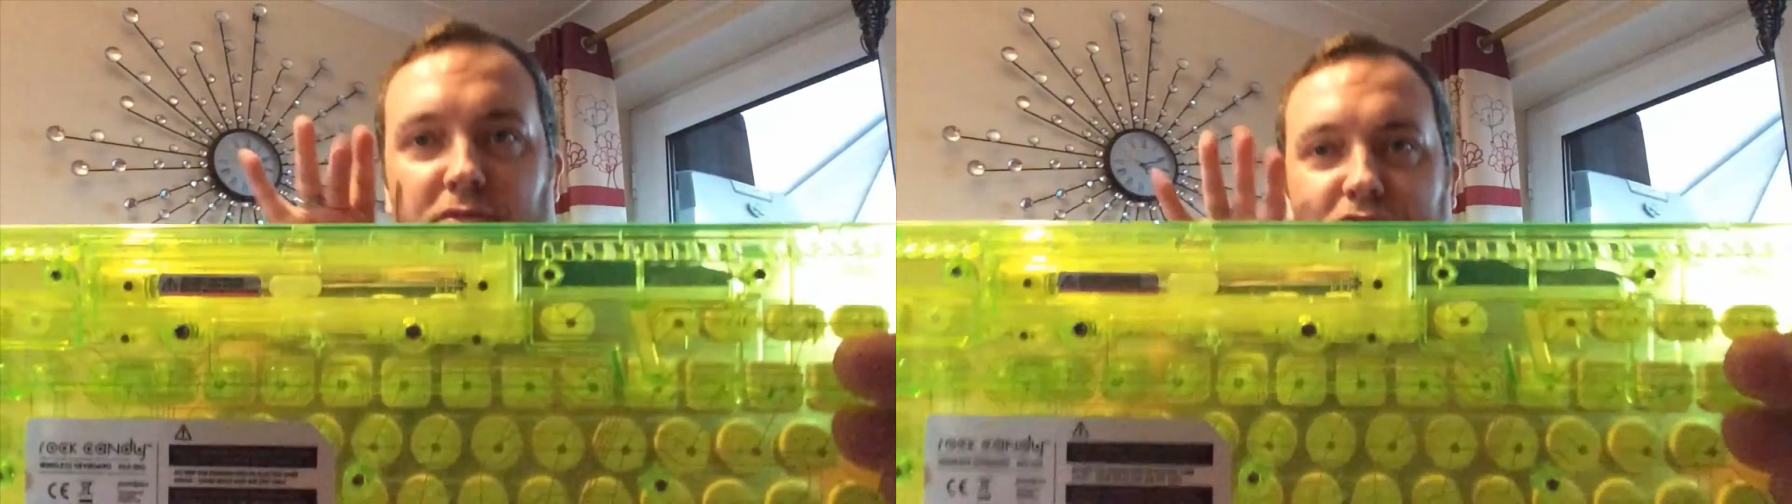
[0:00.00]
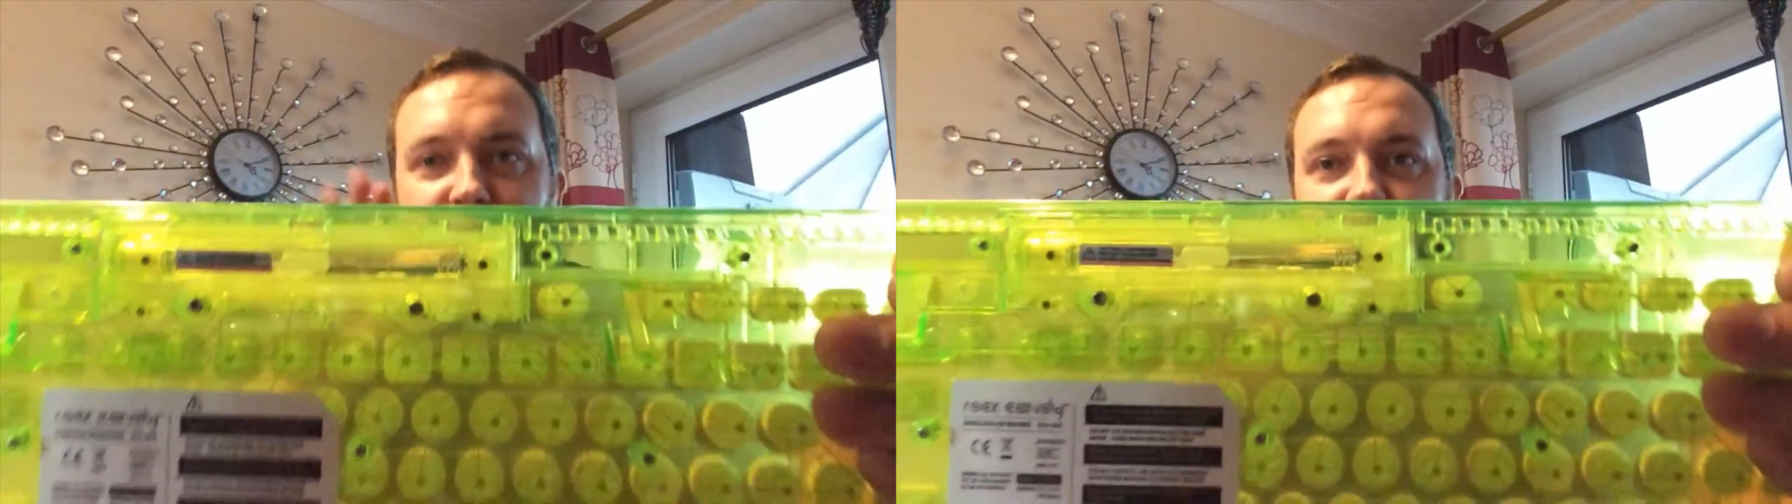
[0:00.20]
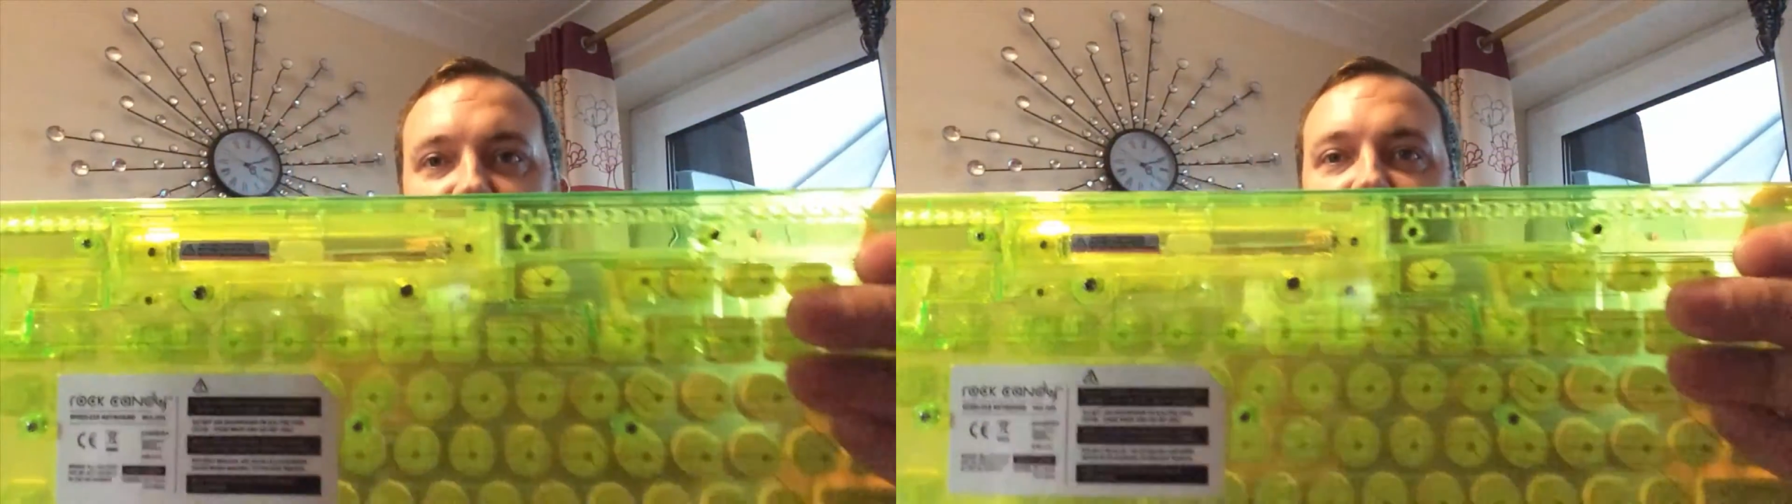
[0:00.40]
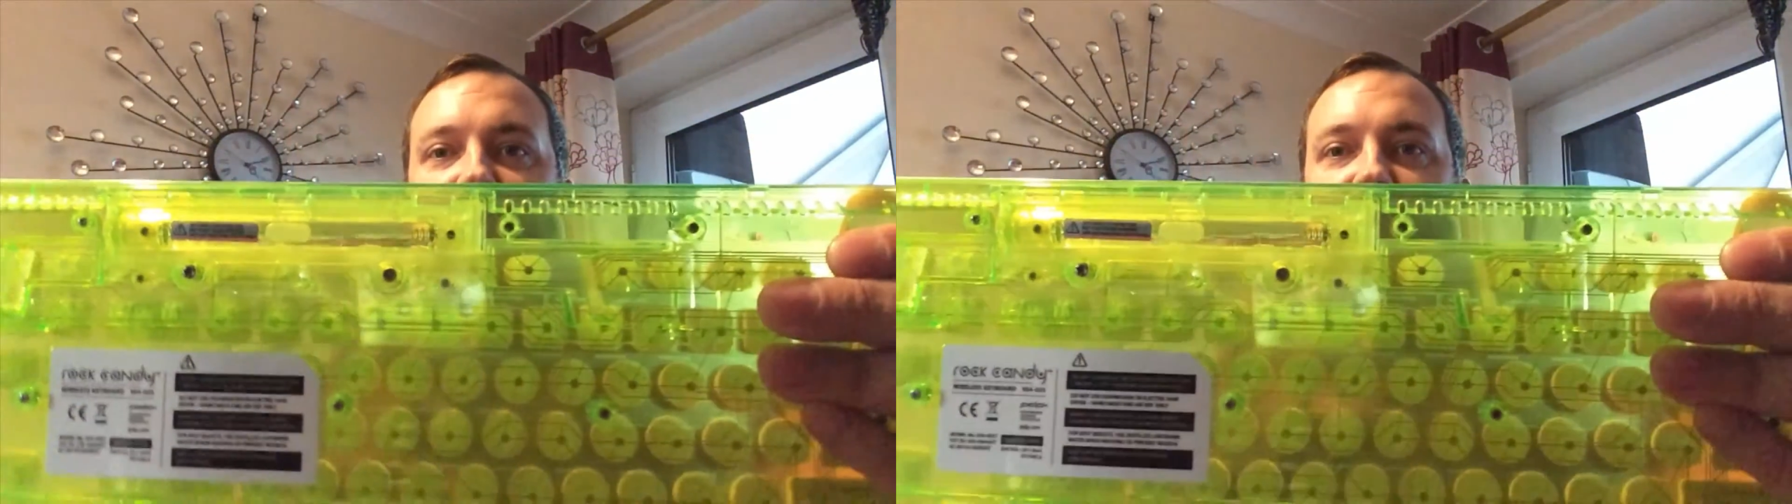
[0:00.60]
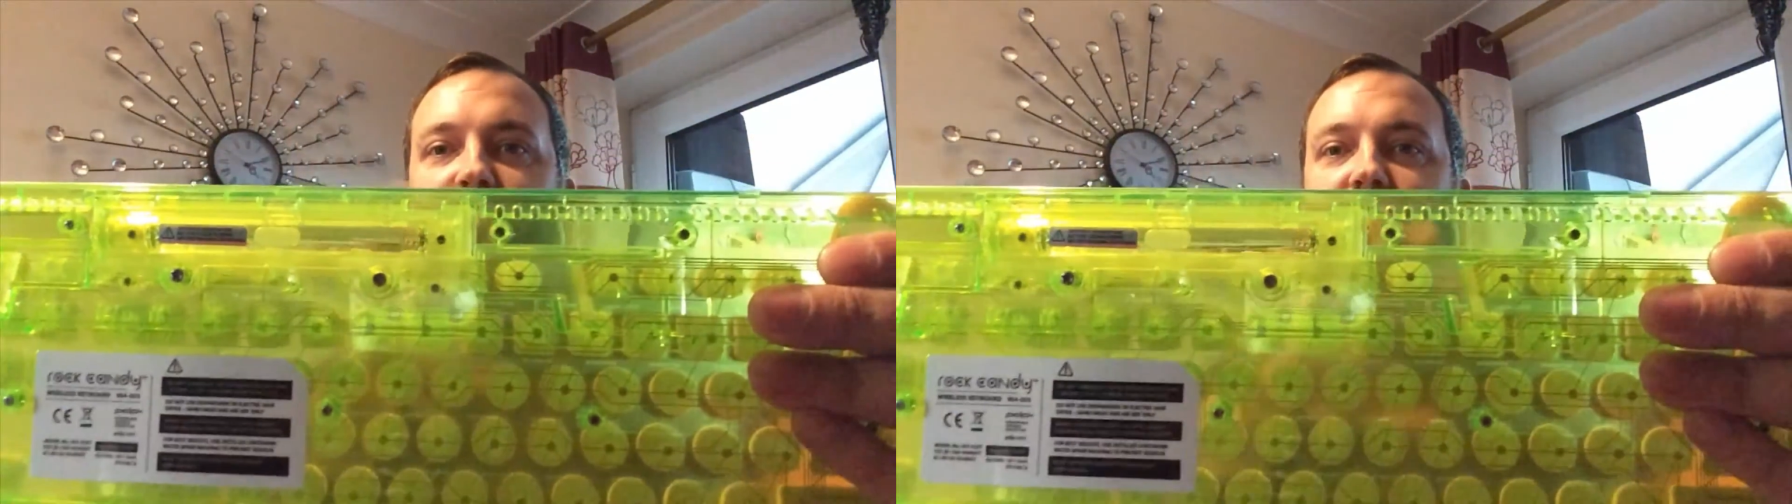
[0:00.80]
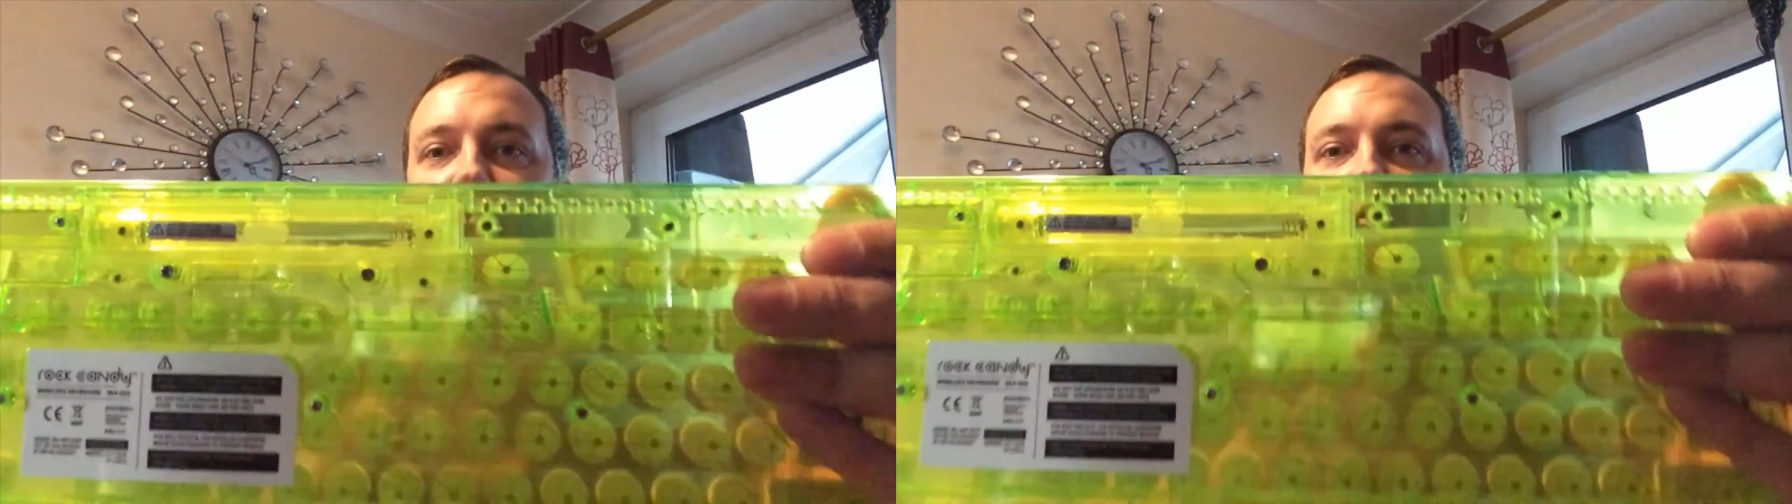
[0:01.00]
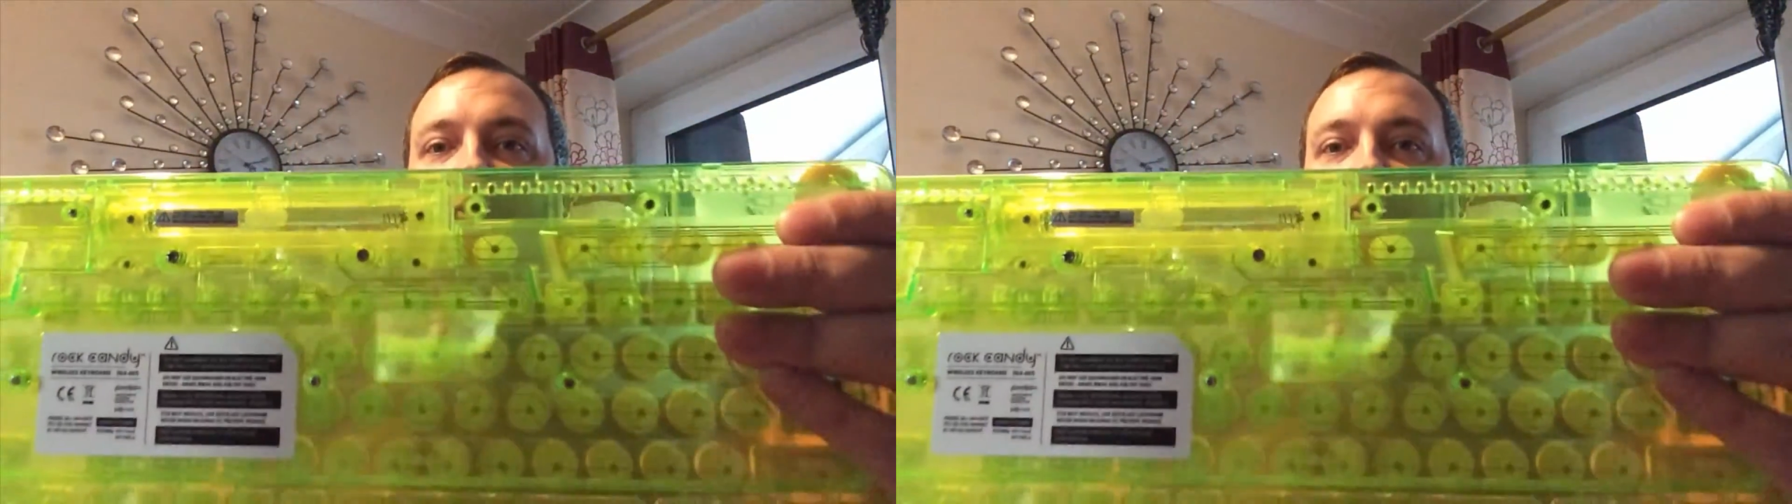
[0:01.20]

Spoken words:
as you can see me through it.